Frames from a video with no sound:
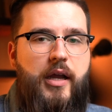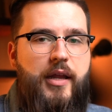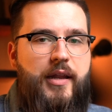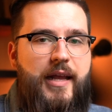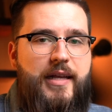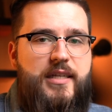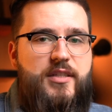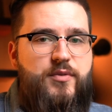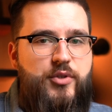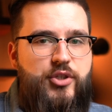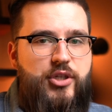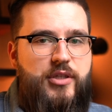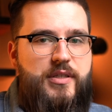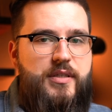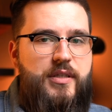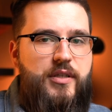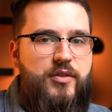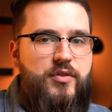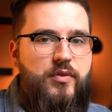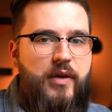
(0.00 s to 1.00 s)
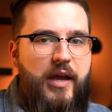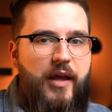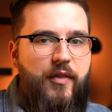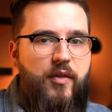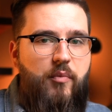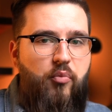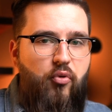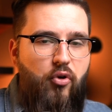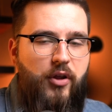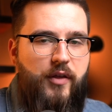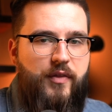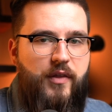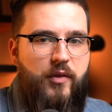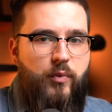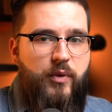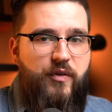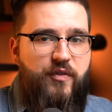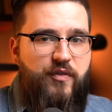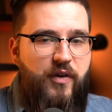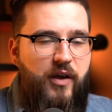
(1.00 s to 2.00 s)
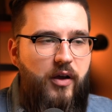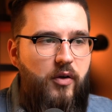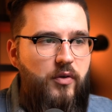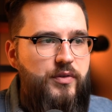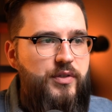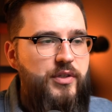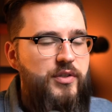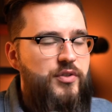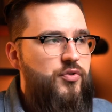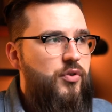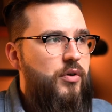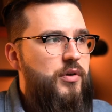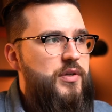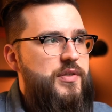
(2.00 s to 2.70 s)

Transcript: And next we just need to add the product that we found into our